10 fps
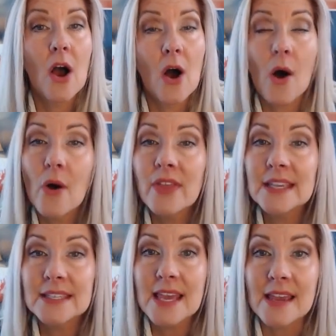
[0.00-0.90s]
all
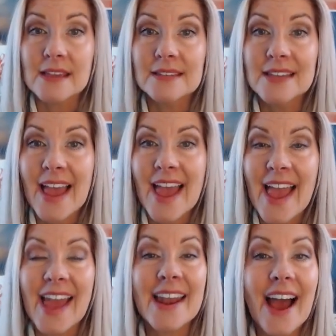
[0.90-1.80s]
these things.
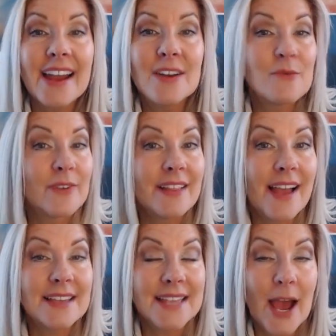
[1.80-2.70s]
And I didn't
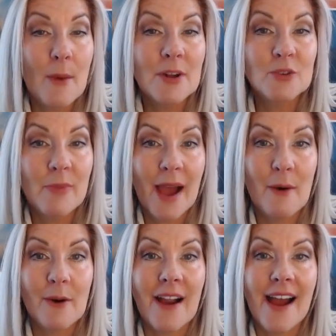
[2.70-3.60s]
realize how much power